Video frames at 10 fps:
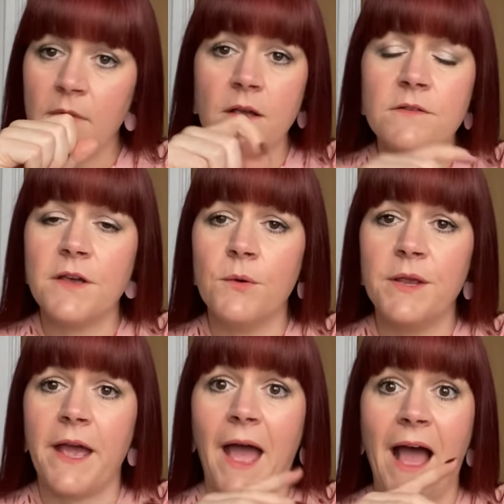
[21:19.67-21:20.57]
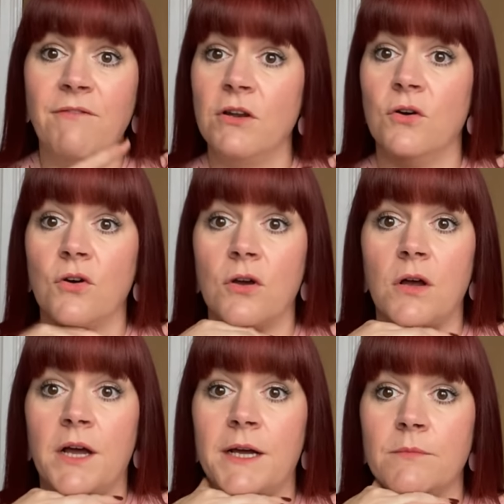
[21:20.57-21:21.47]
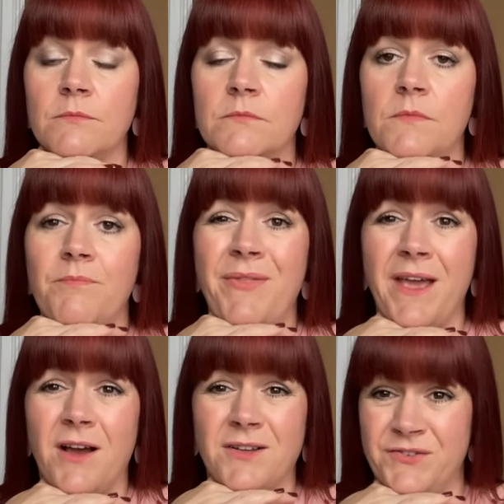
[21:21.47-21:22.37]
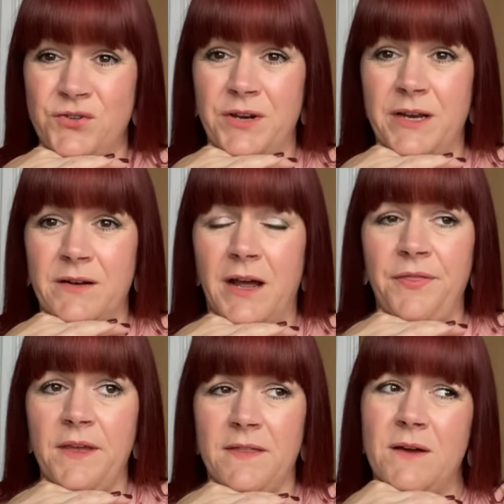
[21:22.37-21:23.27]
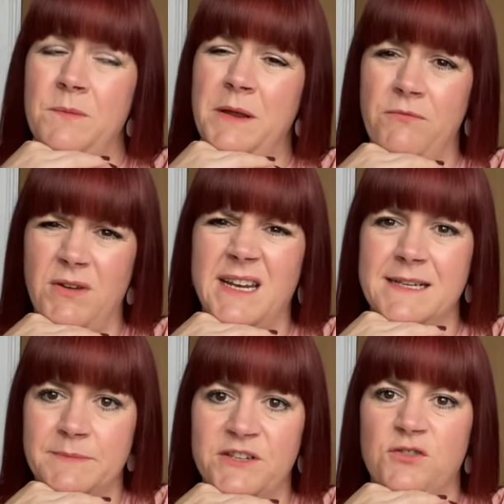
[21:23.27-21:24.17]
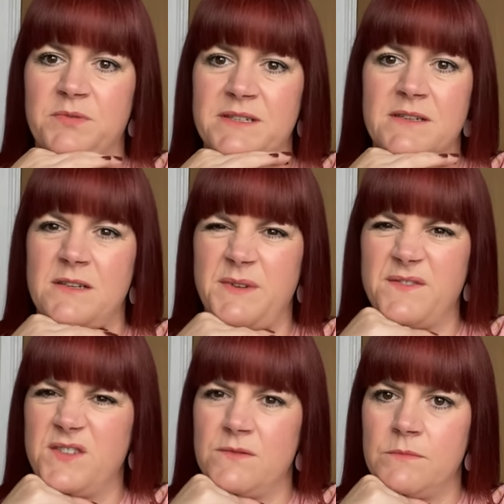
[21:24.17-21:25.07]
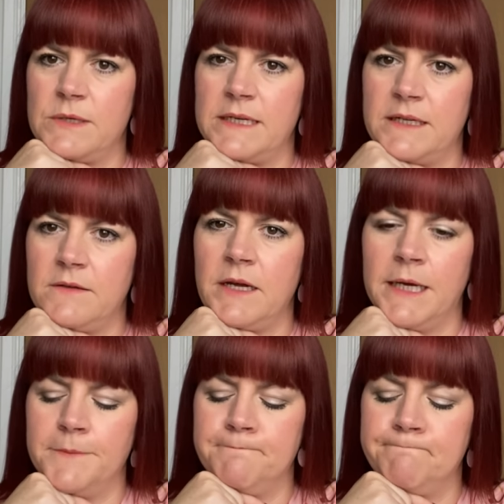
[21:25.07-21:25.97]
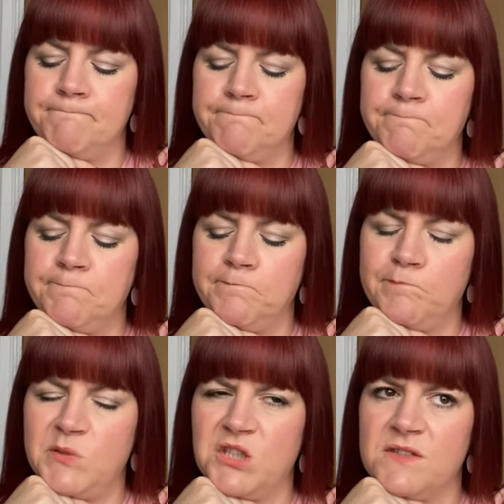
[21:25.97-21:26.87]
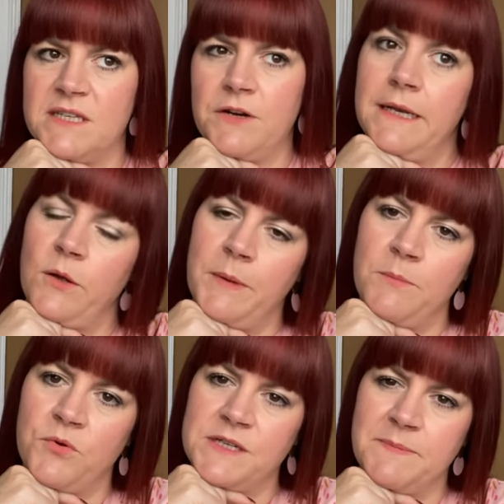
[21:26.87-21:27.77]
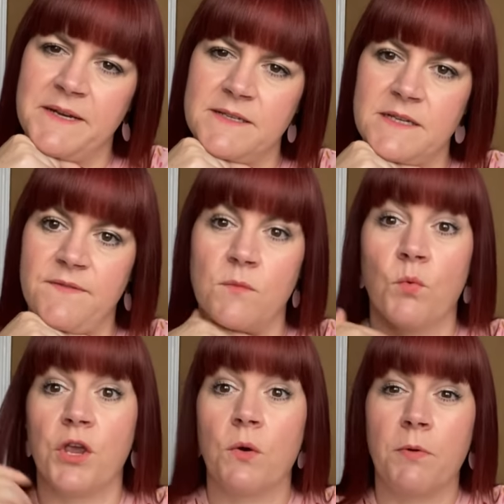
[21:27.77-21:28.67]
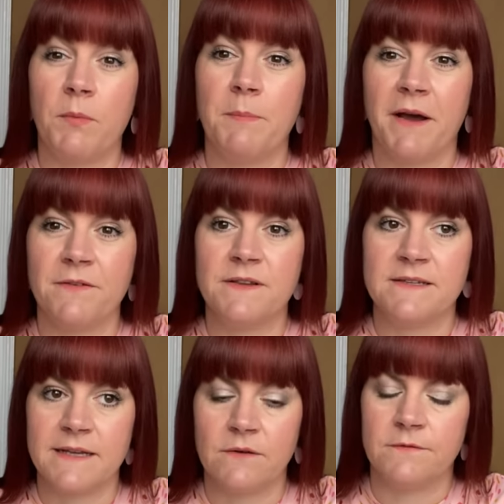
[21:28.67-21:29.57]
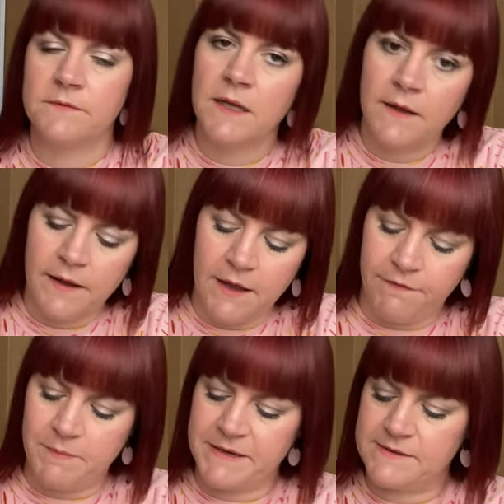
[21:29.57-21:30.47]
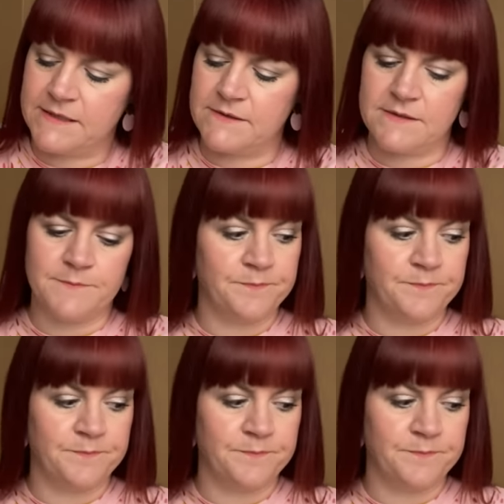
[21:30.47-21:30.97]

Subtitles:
So yeah, have a look. They are stunning. I think that would be a really special present as well for somebody, because they're a little bit more expensive than what you'd probably buy for yourself, if that makes sense.